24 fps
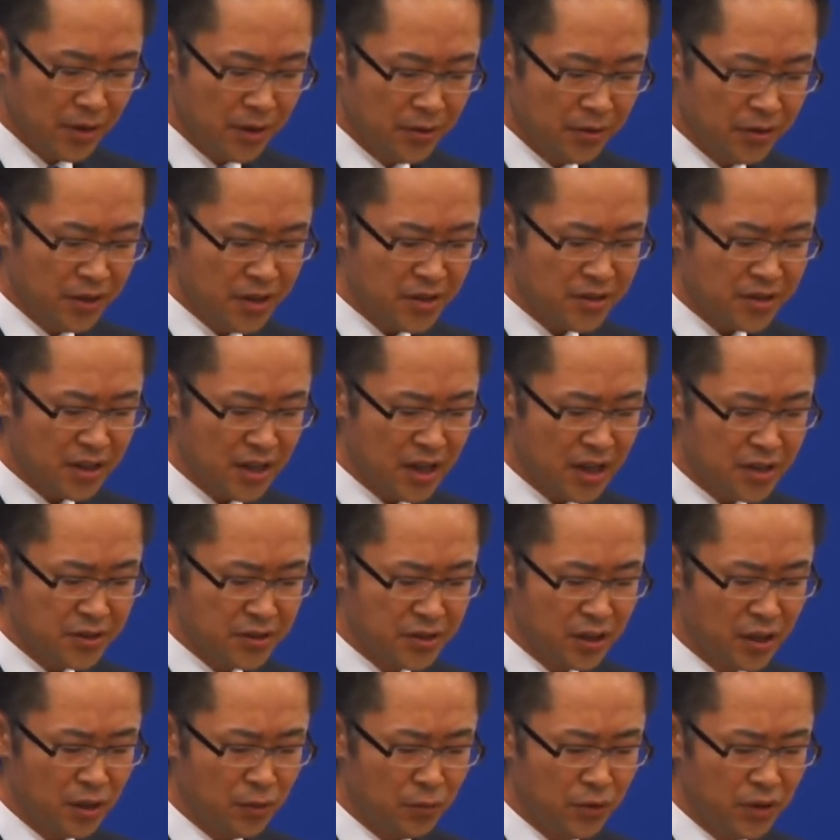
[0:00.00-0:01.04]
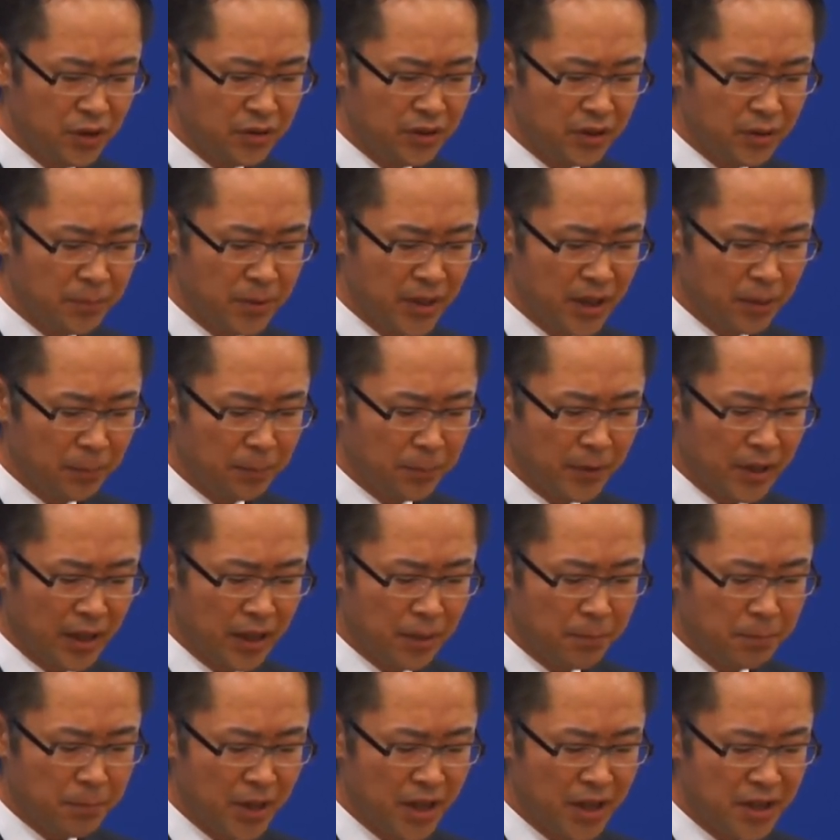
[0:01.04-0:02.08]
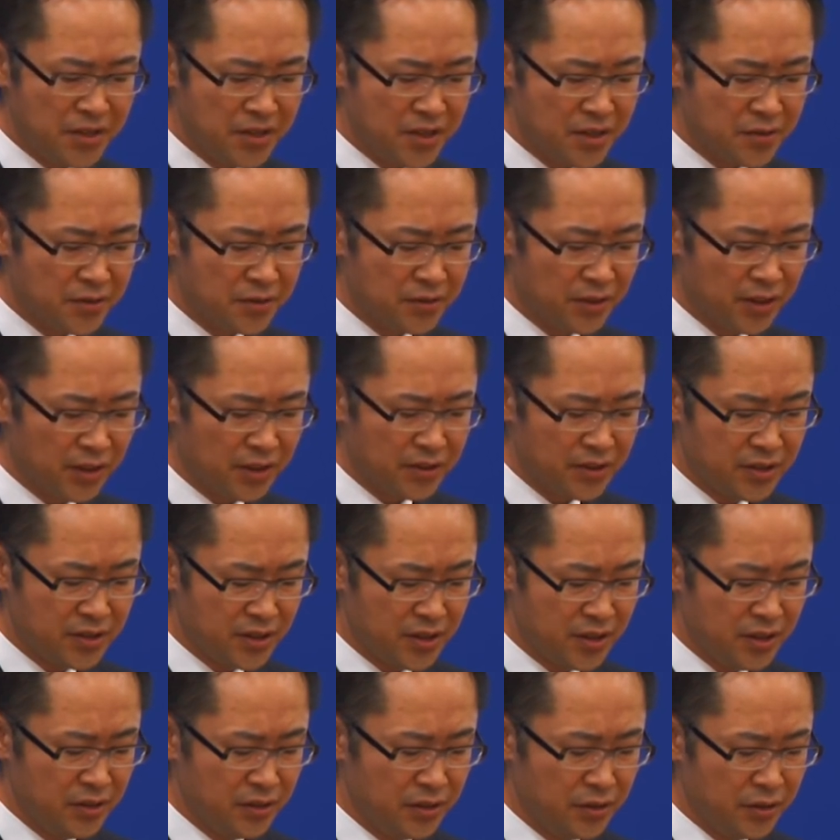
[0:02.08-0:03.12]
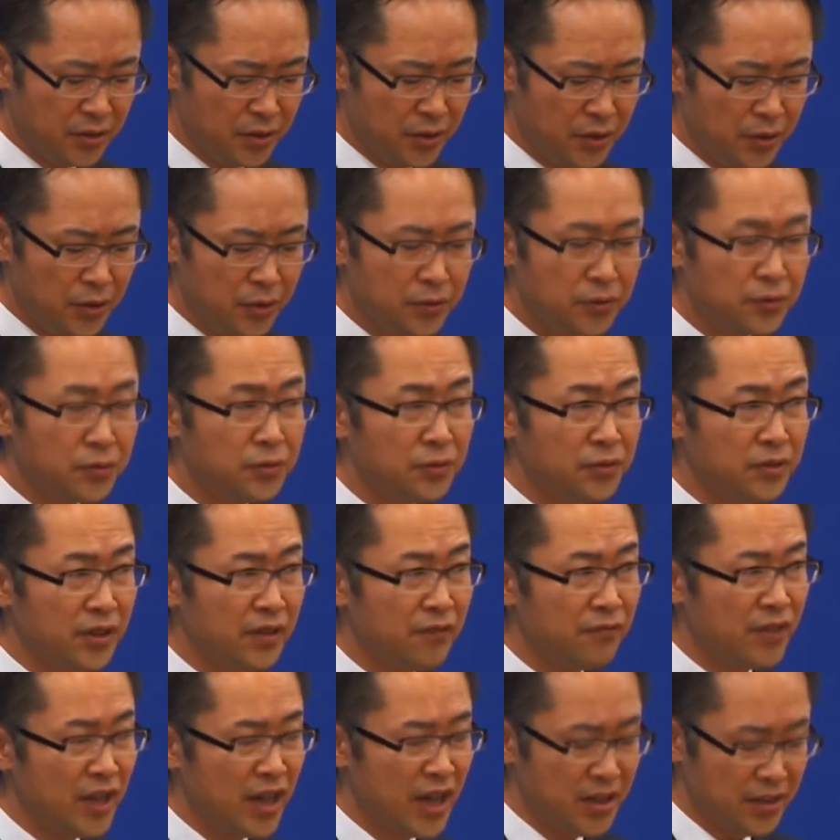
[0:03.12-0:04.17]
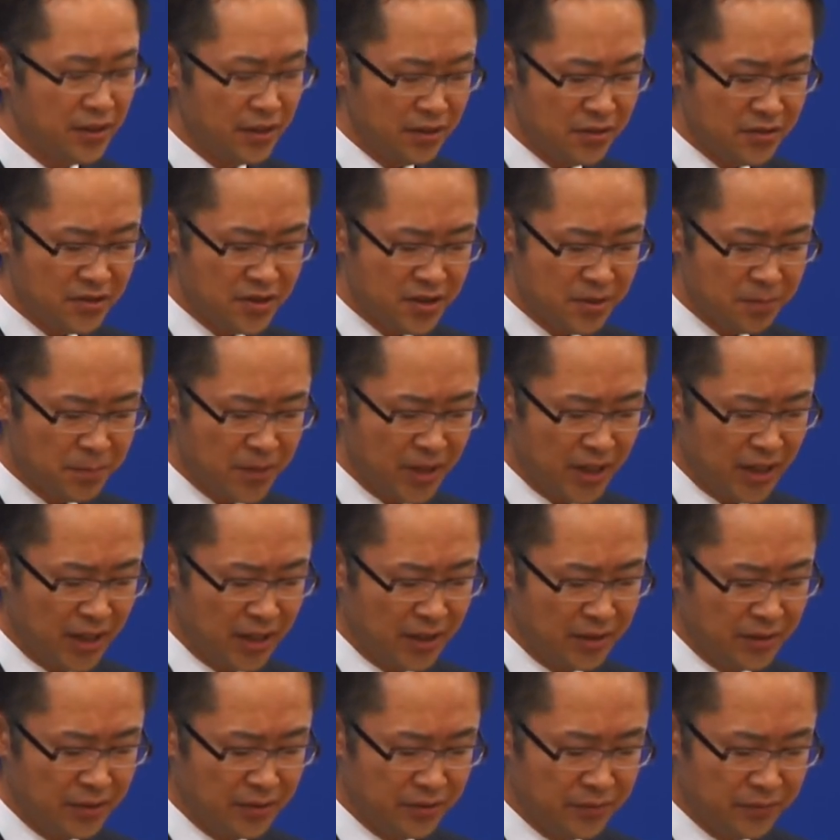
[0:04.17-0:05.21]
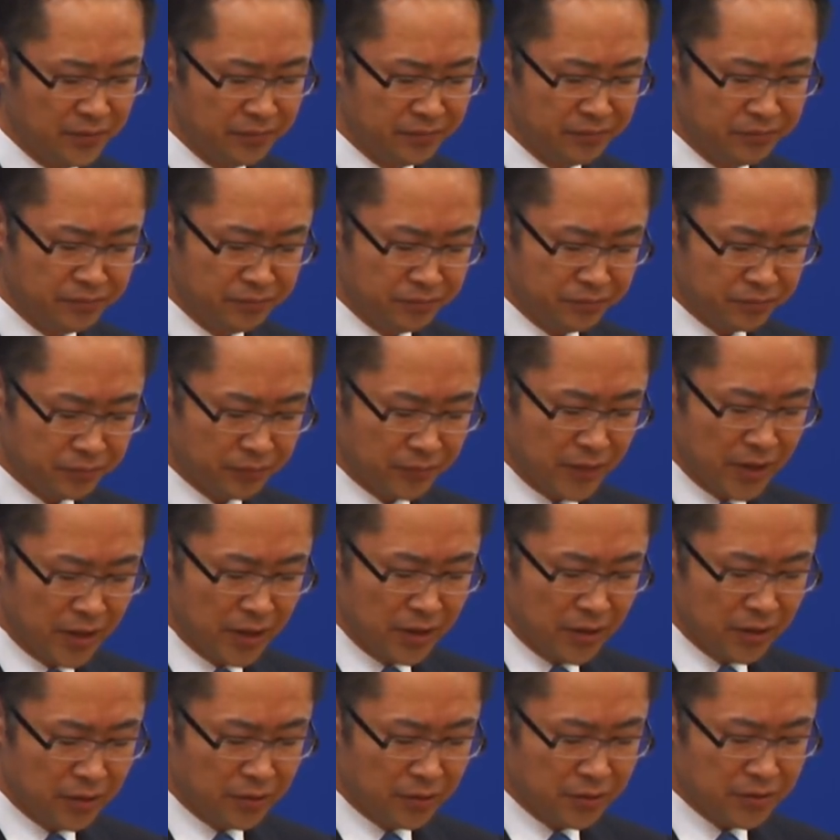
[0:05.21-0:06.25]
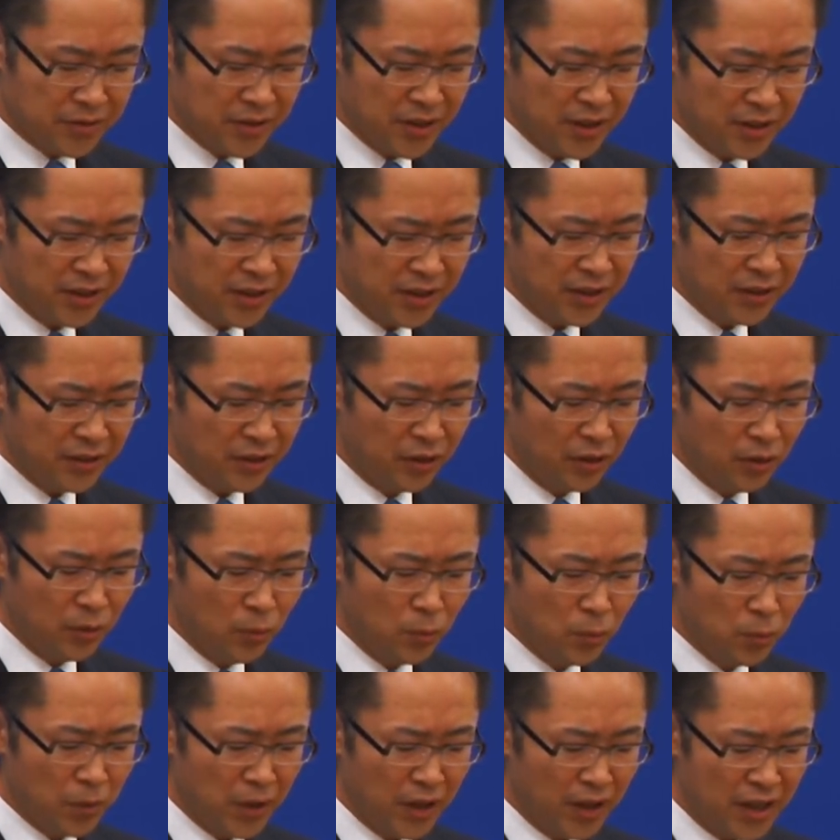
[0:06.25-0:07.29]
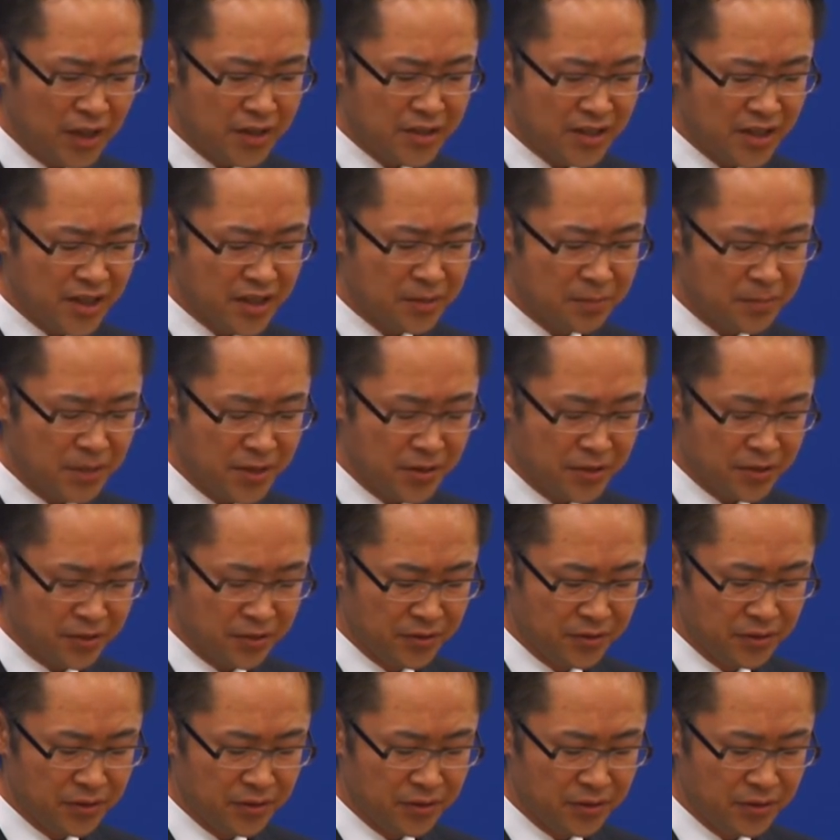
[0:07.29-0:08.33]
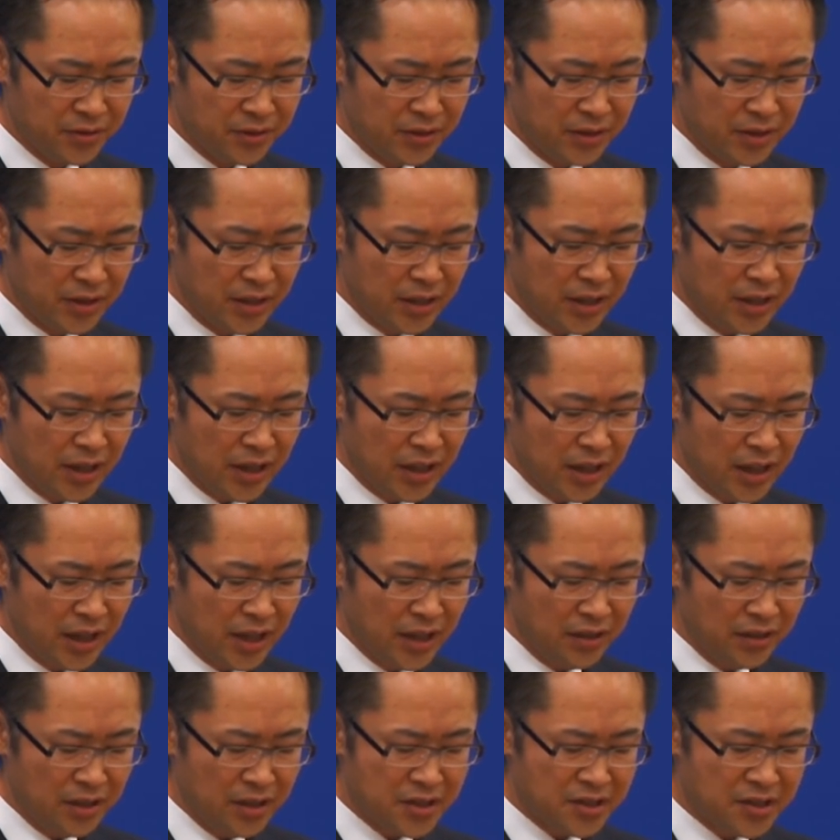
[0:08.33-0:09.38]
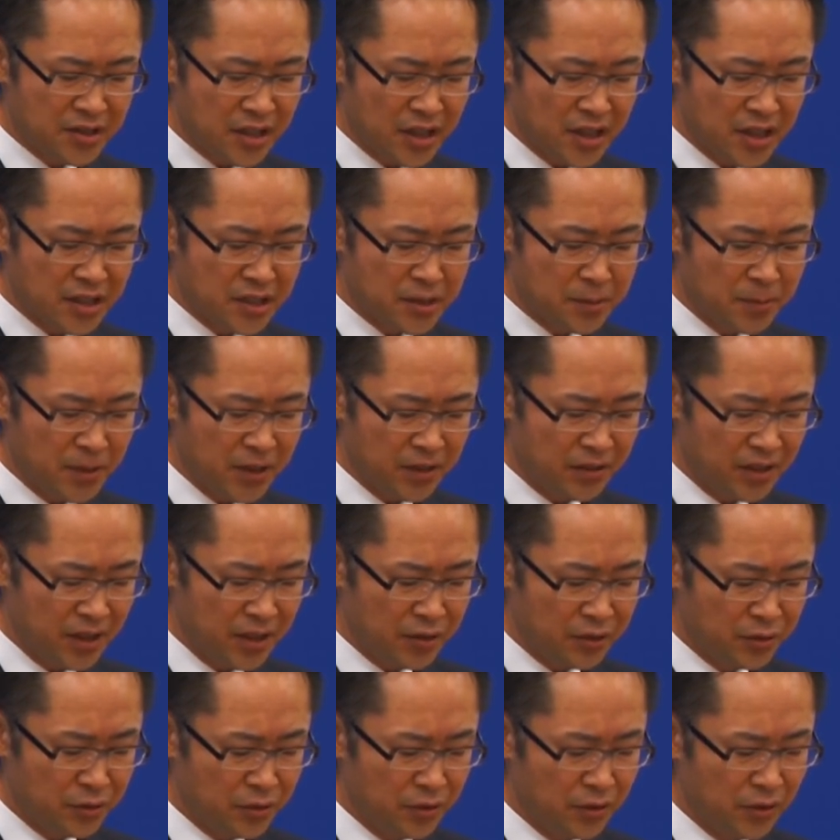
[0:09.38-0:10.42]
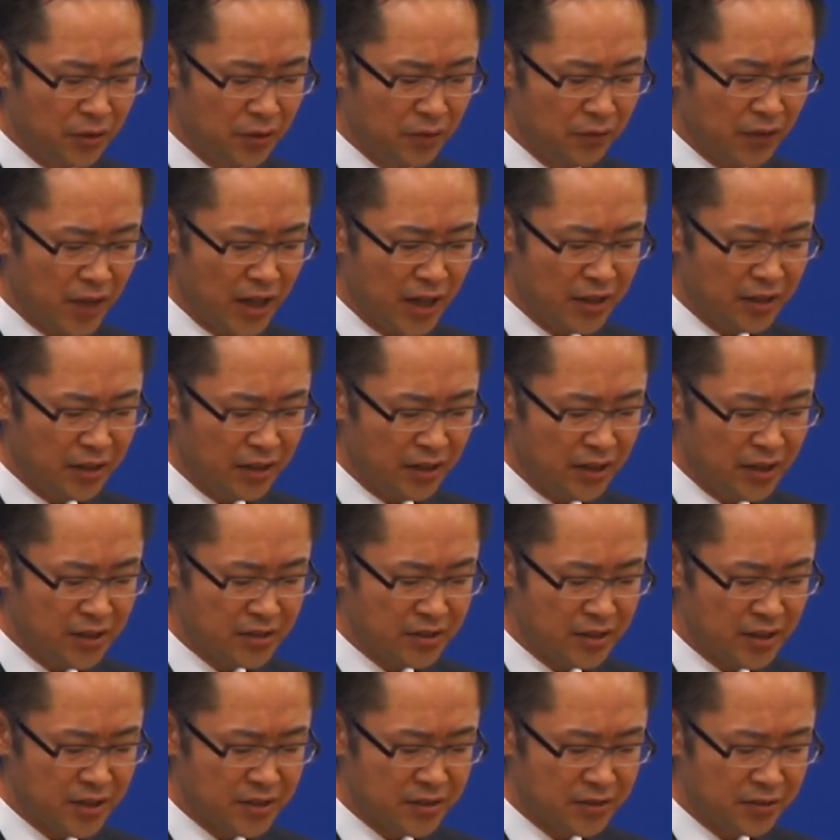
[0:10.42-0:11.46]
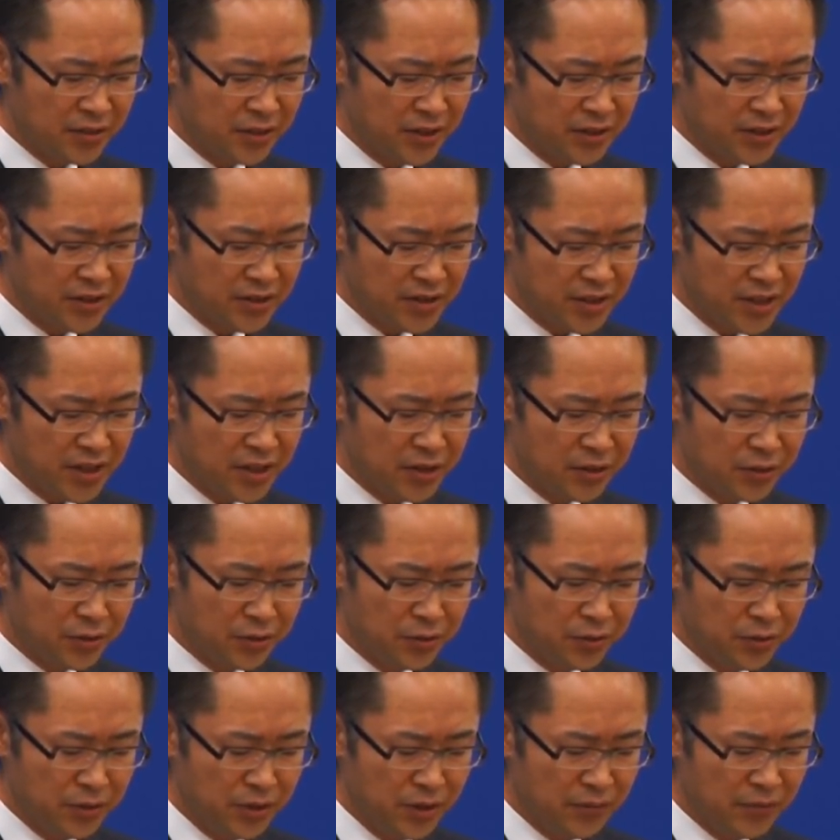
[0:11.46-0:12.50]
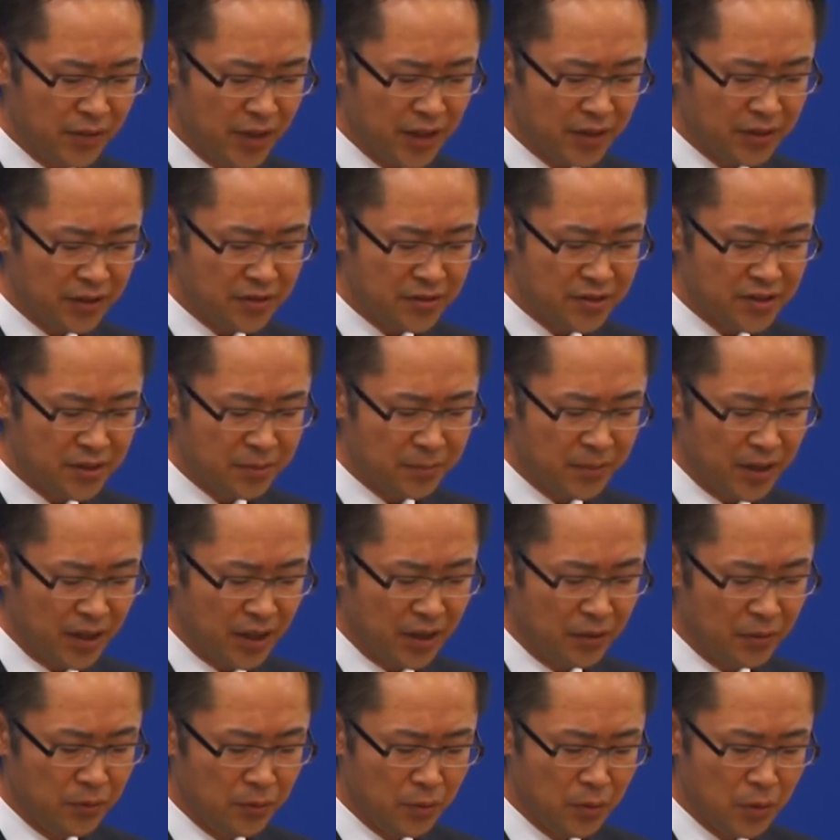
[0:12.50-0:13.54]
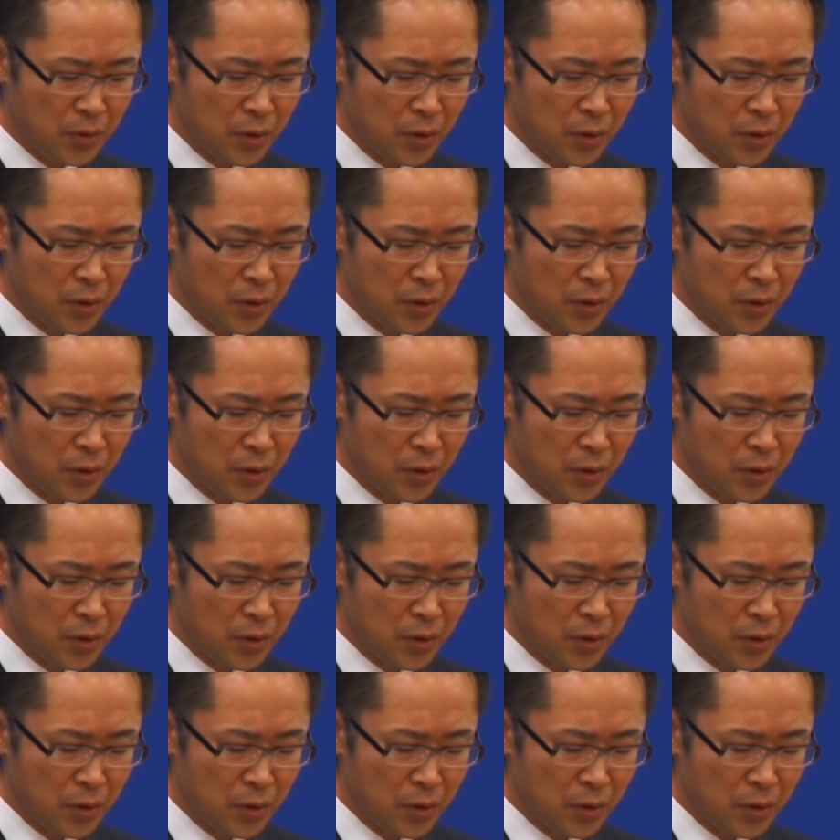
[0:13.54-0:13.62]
This council will develop a basic strategy to revitalize Japan, centered on what I just mentioned, and is expected to finalize a strategy to revitalize Japan,